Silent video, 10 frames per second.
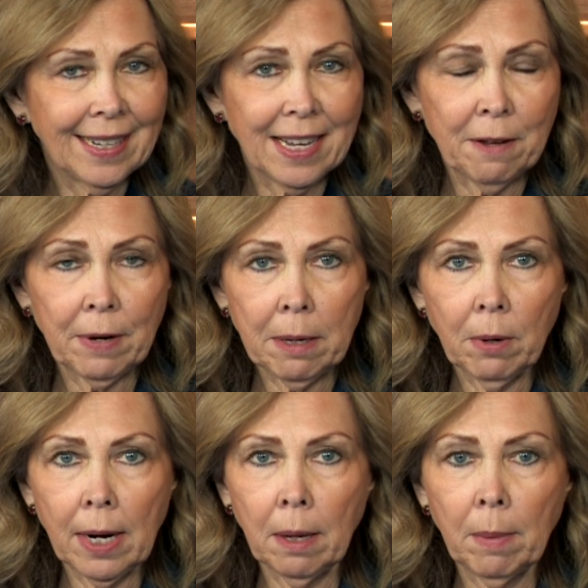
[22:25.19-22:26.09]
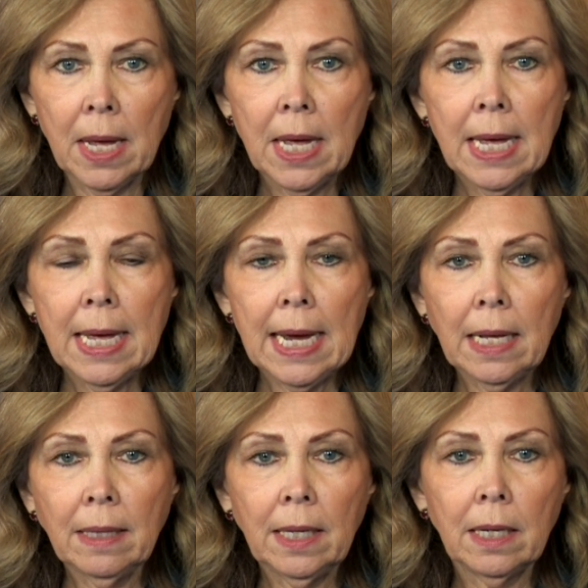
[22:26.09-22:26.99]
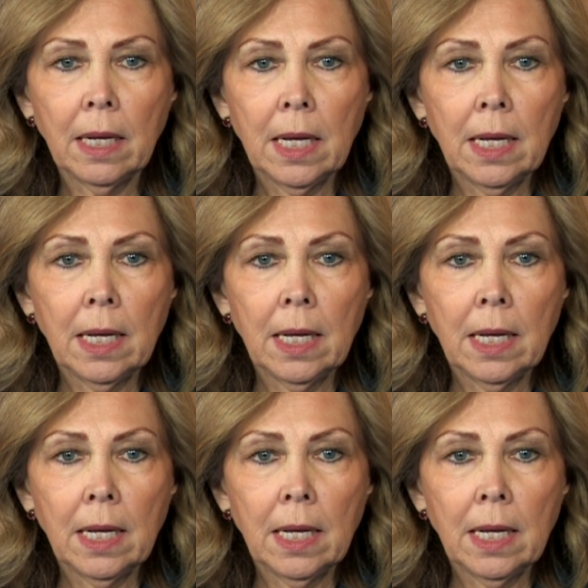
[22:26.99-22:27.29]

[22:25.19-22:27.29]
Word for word: of Abraham, and then